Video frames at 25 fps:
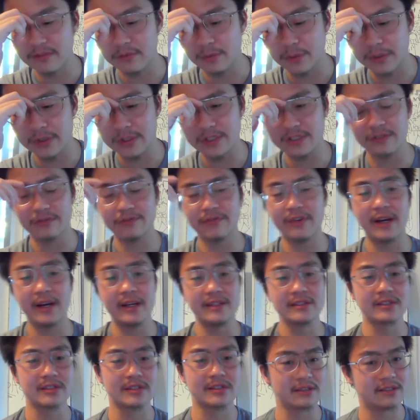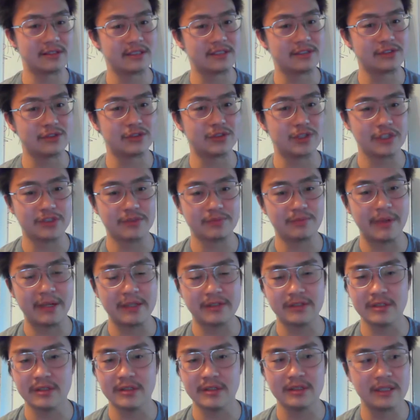would suffice because these are just
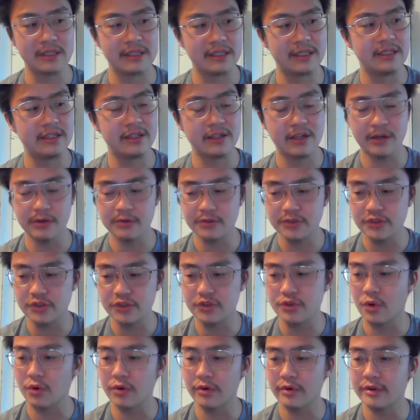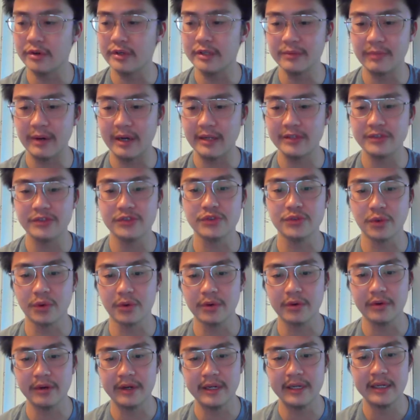basically you know story by
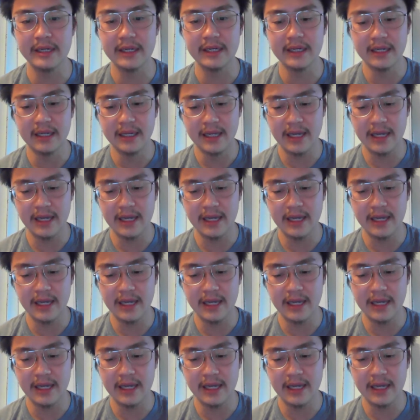story